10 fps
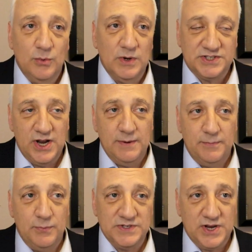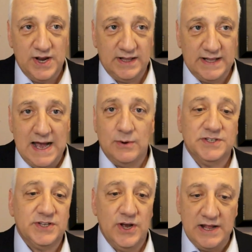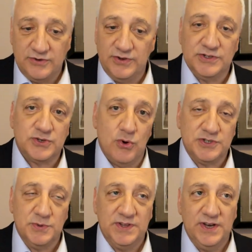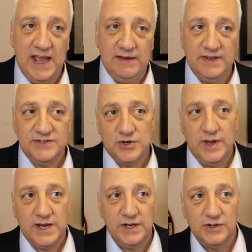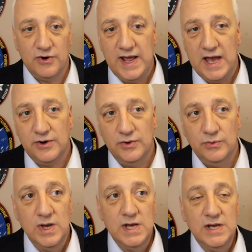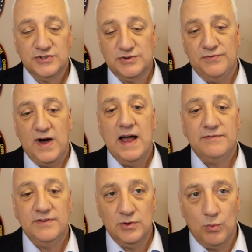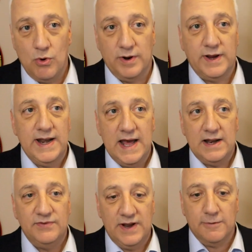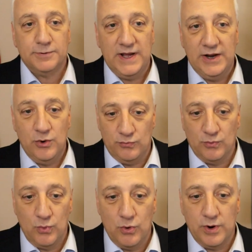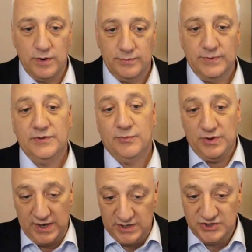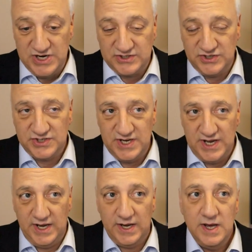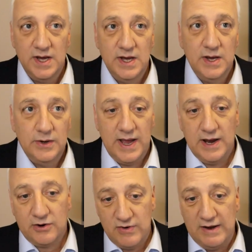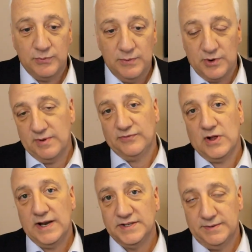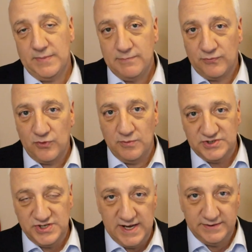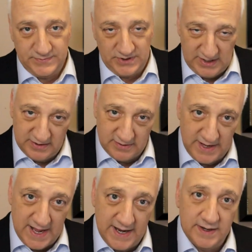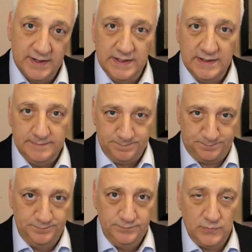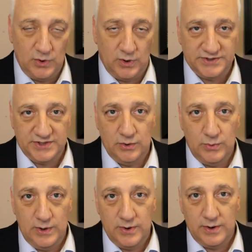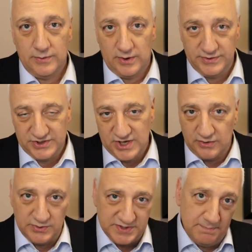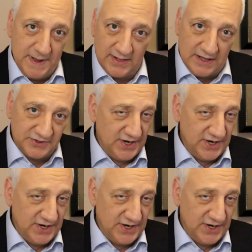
was gonna was gonna allow us to enter this course with the Navy, so we could learn how to survive in the water, get out of an airplane over water with, with an ejection seat, aircraft we were going to be flying. as a high performance jet, the T 38. Also, we were on the shuttle. There was a bailout